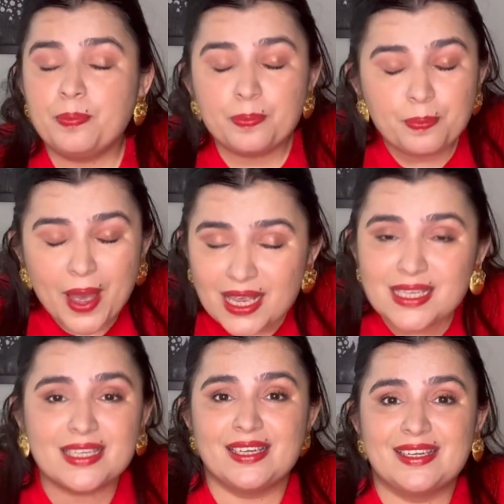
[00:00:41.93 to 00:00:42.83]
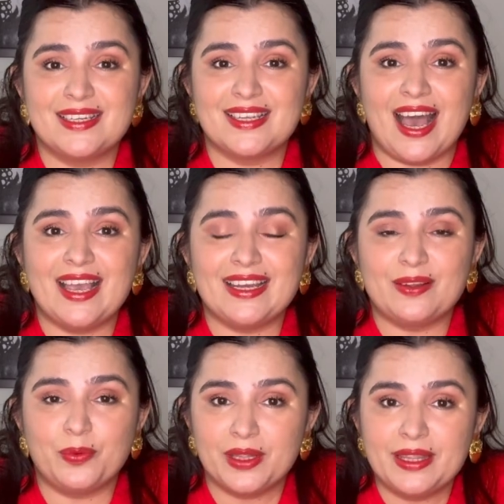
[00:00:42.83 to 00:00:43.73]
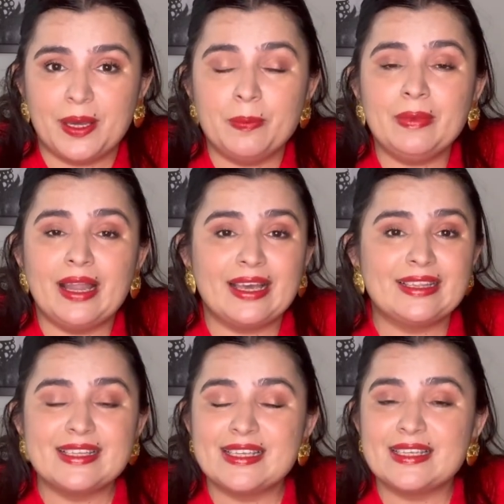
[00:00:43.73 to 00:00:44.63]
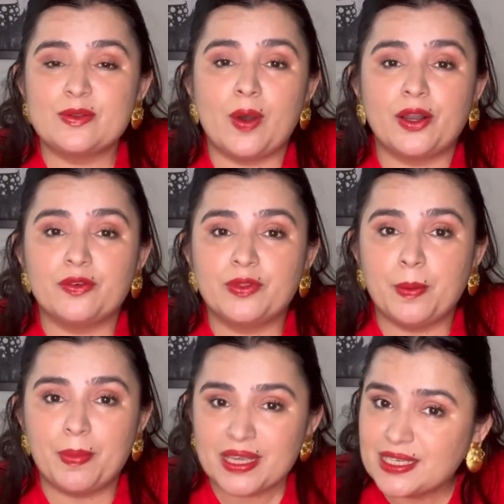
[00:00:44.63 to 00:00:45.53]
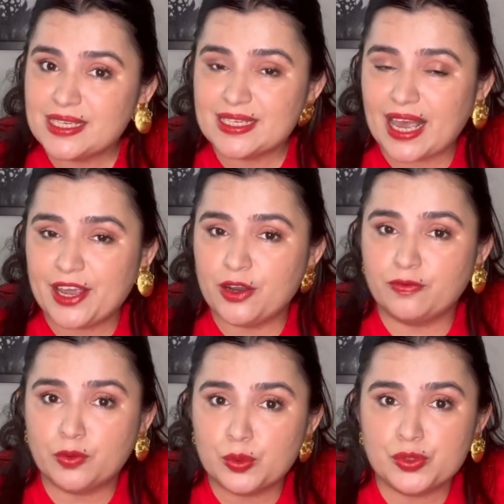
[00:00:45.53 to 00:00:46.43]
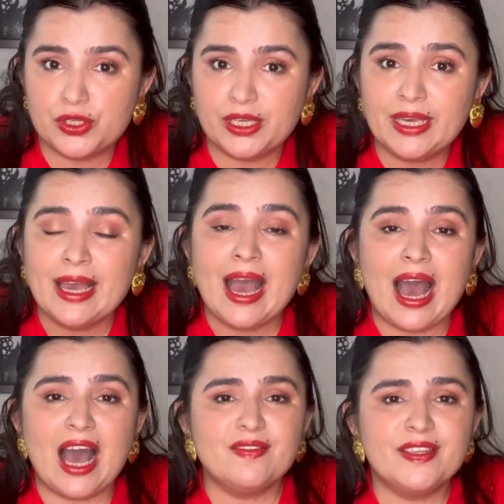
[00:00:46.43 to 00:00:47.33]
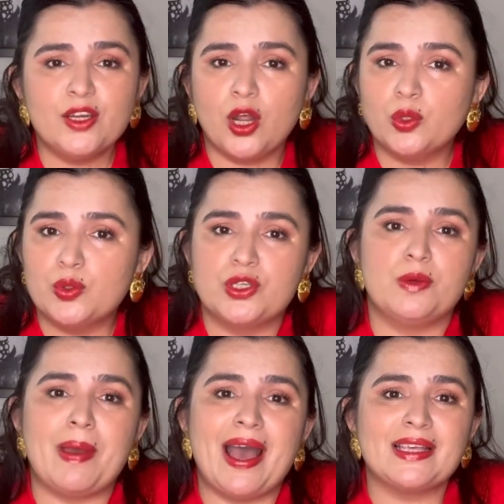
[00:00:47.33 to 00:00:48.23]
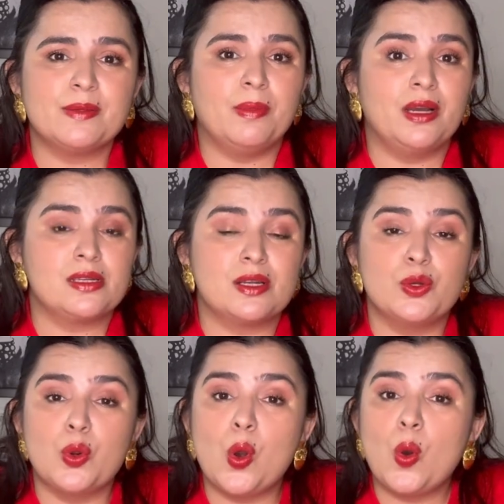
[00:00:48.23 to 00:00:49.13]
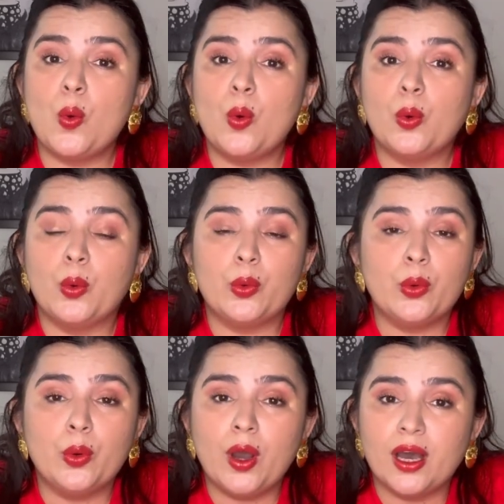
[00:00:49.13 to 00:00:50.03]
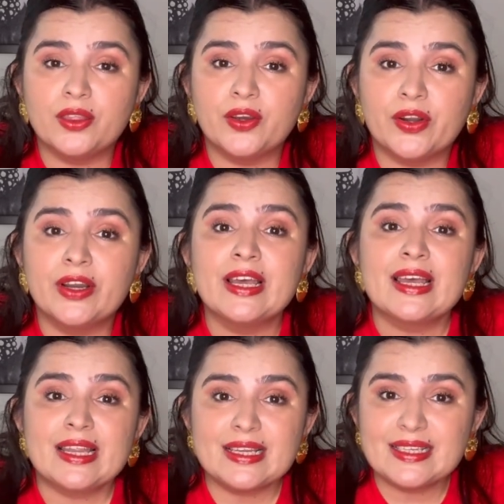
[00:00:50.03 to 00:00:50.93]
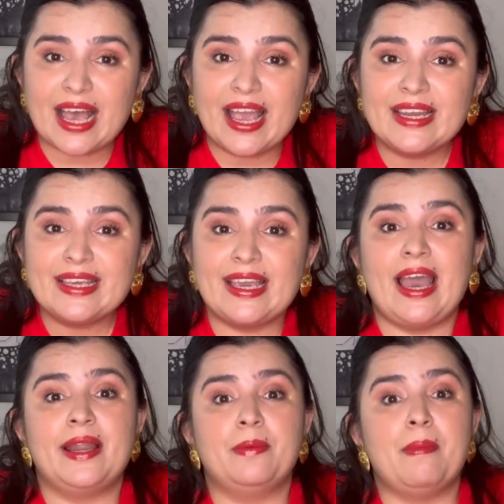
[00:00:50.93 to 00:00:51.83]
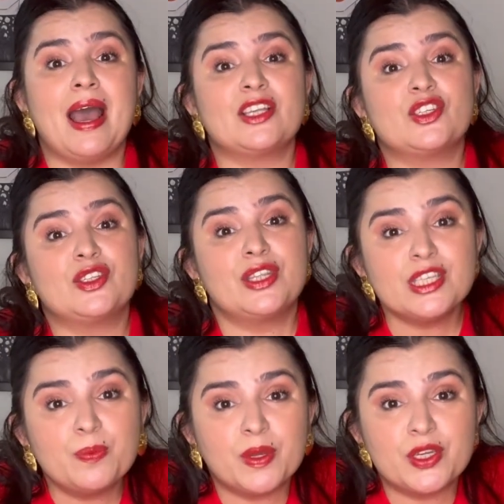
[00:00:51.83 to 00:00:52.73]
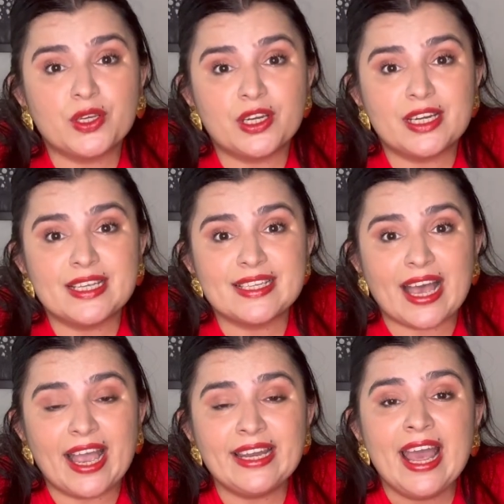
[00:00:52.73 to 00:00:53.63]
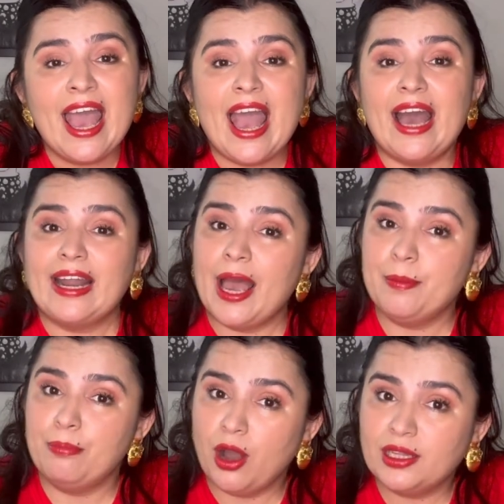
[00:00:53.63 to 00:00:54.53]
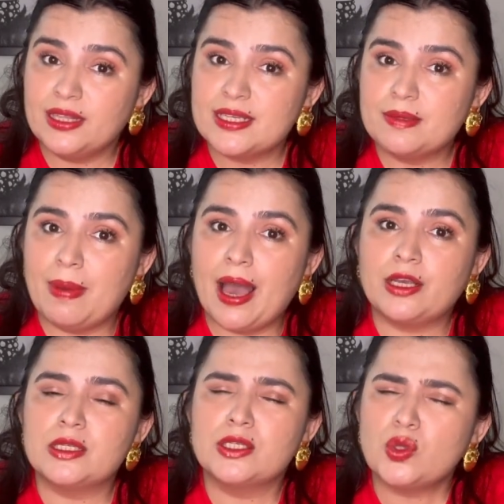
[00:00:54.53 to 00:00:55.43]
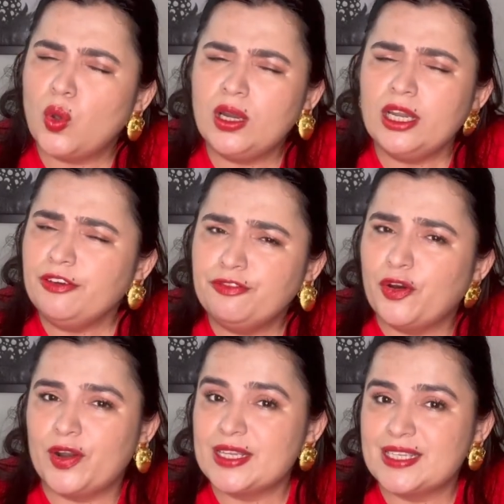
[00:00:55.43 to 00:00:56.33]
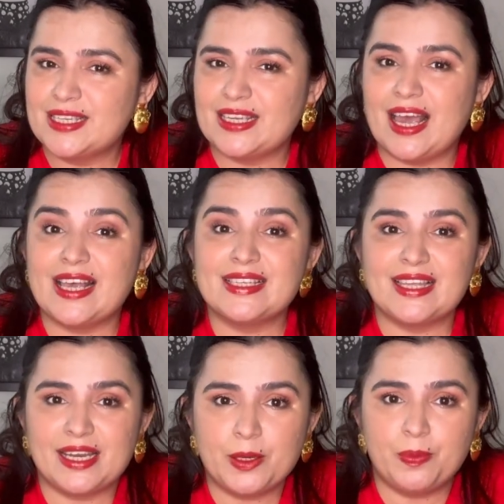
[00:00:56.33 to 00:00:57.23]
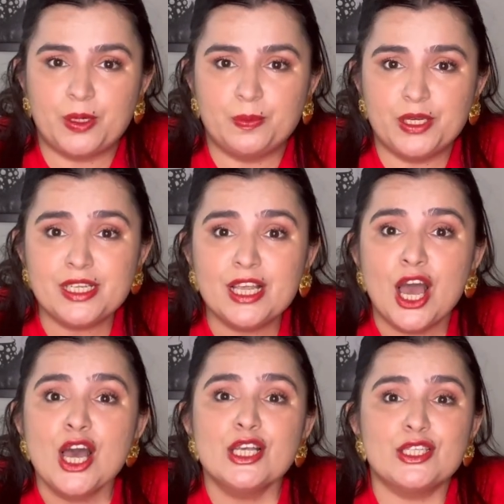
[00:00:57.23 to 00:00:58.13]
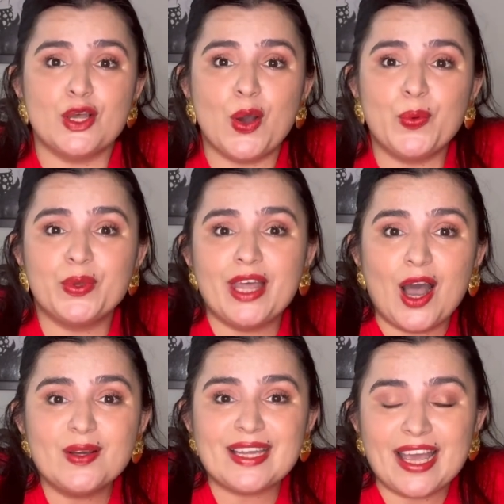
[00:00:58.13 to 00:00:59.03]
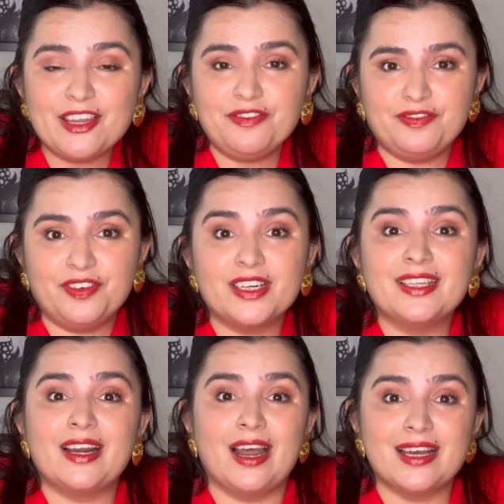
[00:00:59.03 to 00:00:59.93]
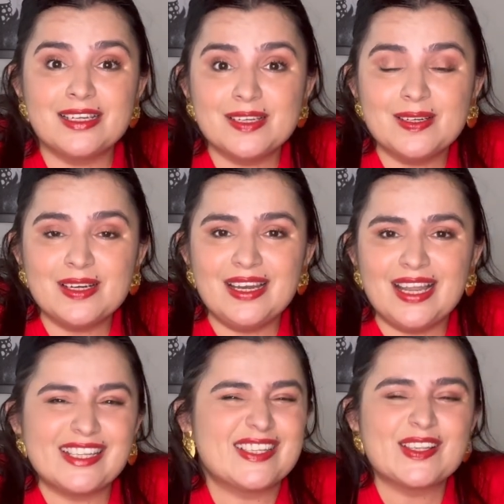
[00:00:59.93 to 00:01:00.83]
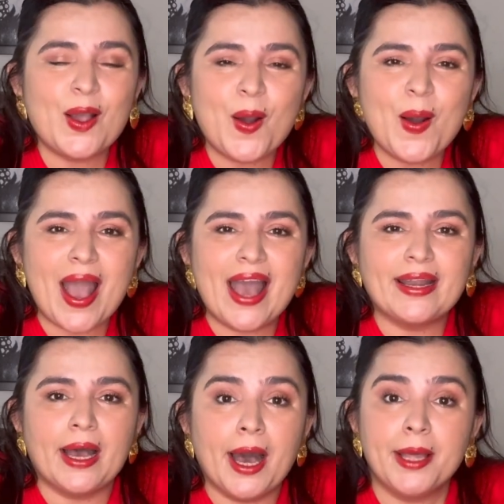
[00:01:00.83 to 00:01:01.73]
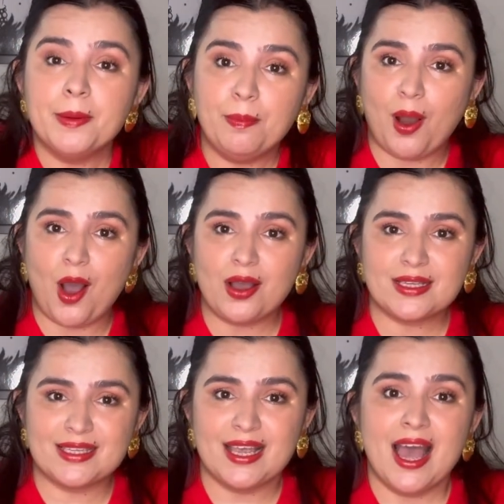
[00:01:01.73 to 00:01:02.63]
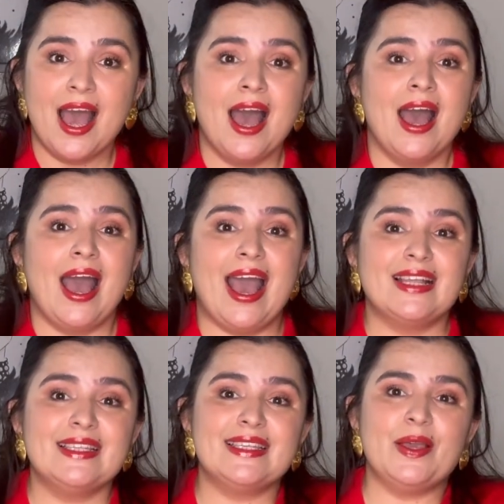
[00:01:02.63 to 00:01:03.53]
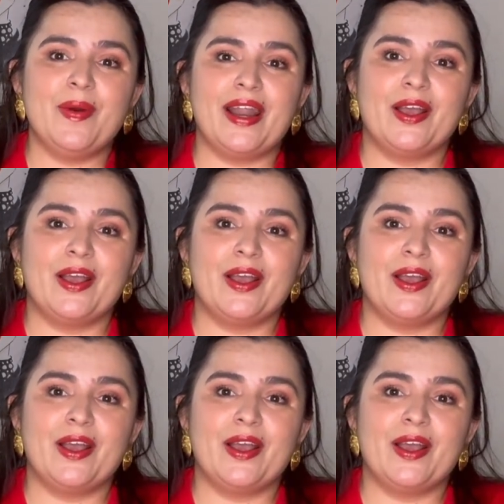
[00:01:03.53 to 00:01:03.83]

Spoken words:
best design with them. Like, this is one of the best design of Gucci. I have seen all Gucci bags, but no other design can match this particular design, and I bought this bag solely for its aesthetic purpose. So without any further ado, let's go and unbox and see what I